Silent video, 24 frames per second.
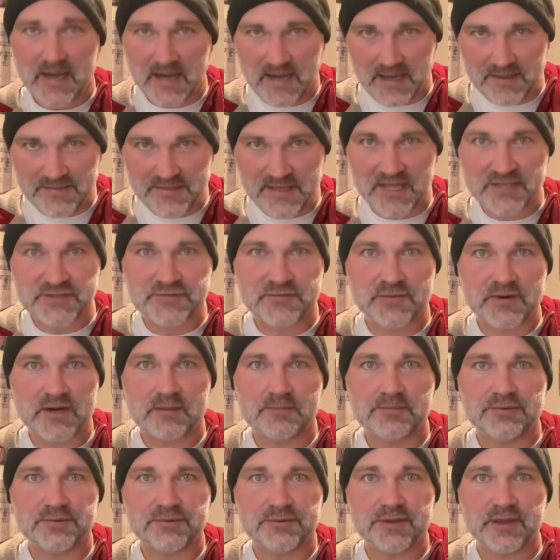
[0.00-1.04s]
That's what I
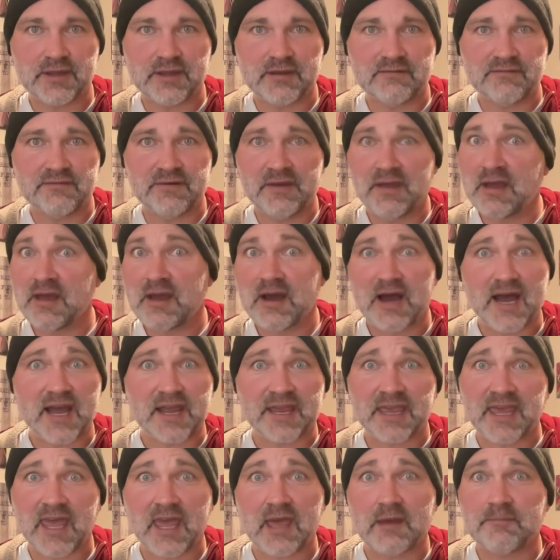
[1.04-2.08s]
believe. I
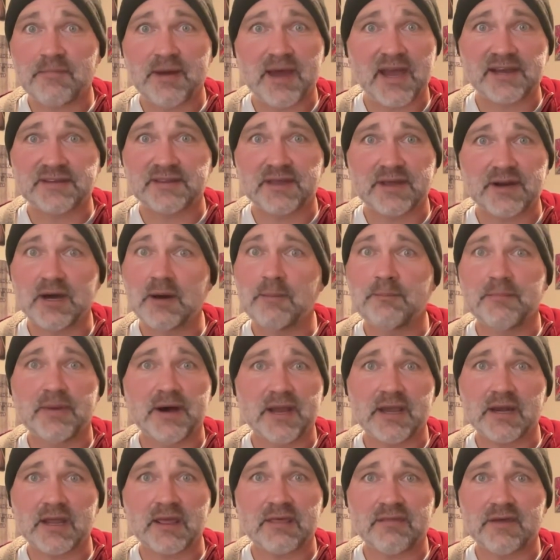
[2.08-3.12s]
can't back that up by
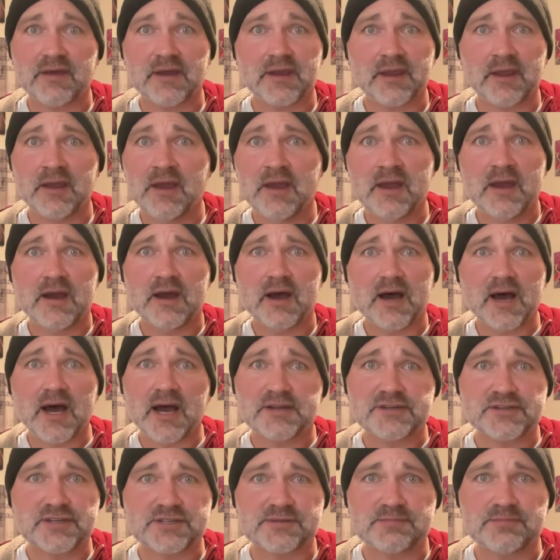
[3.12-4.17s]
anything. I
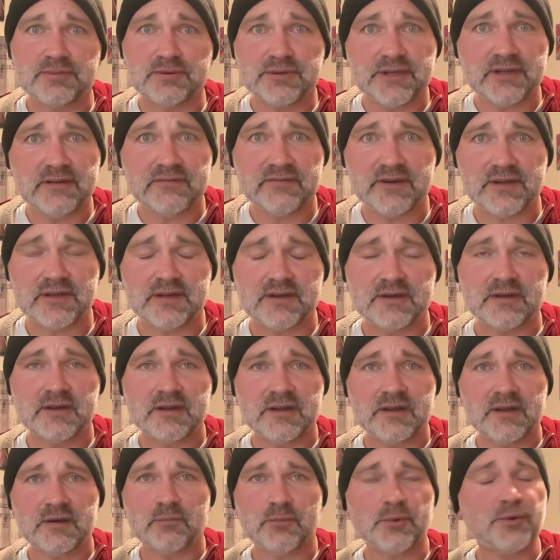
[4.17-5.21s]
just believe it
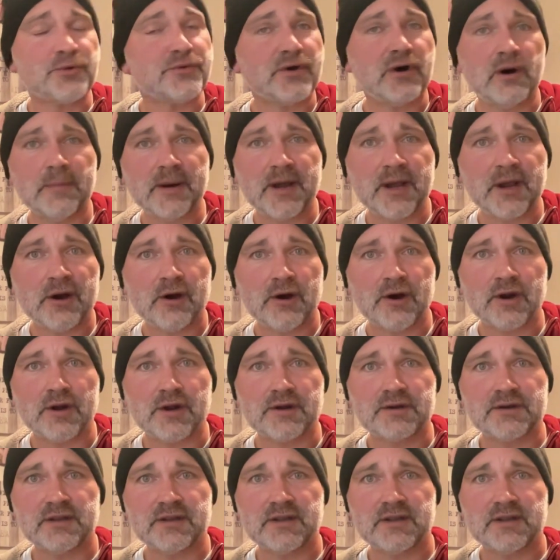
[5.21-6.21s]
with all my heart.